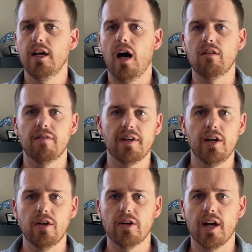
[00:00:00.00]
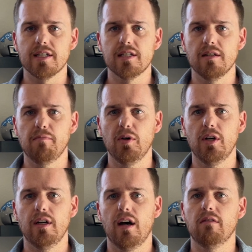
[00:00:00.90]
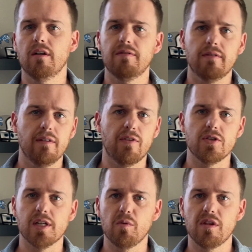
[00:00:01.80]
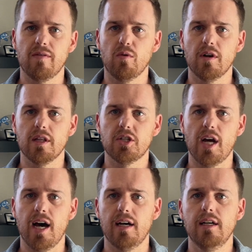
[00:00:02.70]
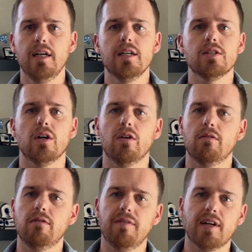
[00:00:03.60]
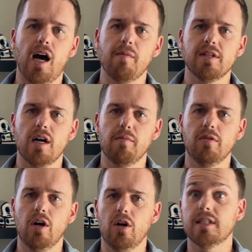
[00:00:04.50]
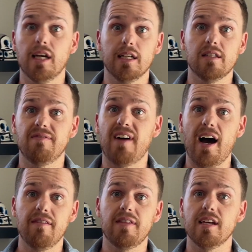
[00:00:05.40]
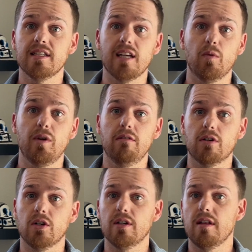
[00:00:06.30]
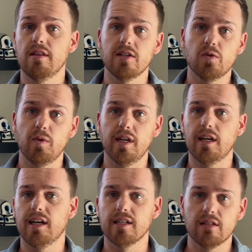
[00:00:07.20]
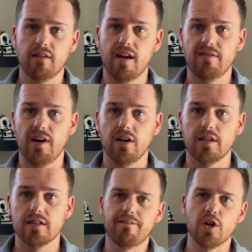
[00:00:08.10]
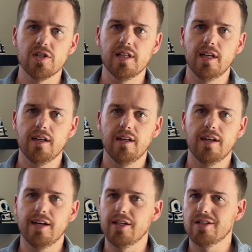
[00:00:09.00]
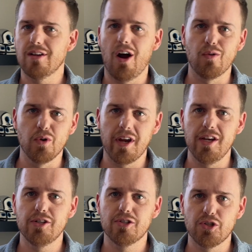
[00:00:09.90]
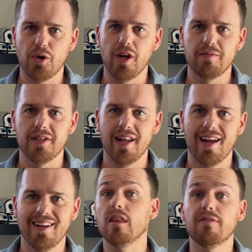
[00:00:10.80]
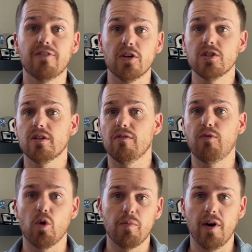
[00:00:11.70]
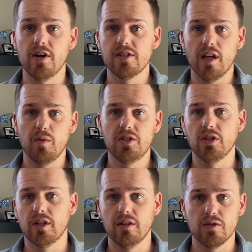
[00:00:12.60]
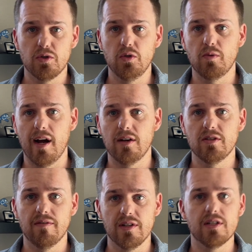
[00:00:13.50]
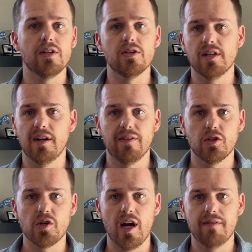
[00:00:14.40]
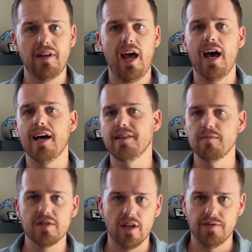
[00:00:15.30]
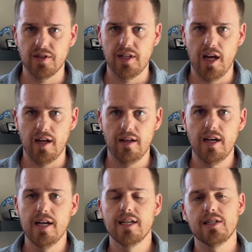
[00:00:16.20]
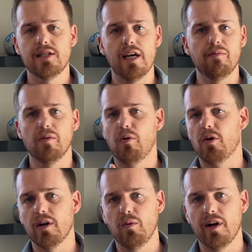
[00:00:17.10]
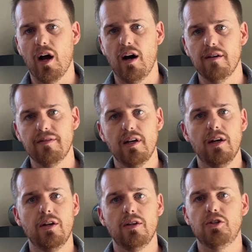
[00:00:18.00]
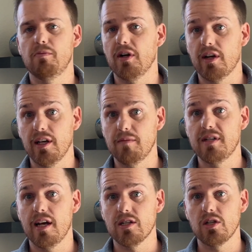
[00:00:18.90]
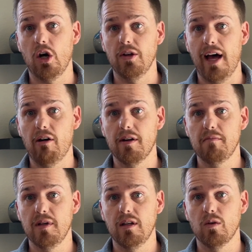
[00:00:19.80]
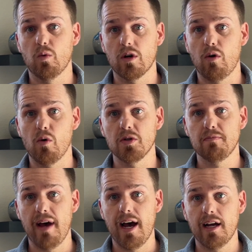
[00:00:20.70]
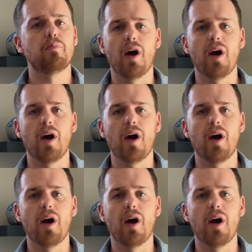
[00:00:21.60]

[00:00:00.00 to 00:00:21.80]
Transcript: I'd love to hear your guys' input. I love conversing with everyone in the chat. So leave a comment down below. Let's get into 5 things that we learned this week against the Atlanta Falcons. First thing is our rookies showed up today. The first 4 players that we took in those 2 rounds of this year's NFL draft had themselves a day. Sam Laporta went off. Jahmyr Gibbs had a solid outing being the workhorse back.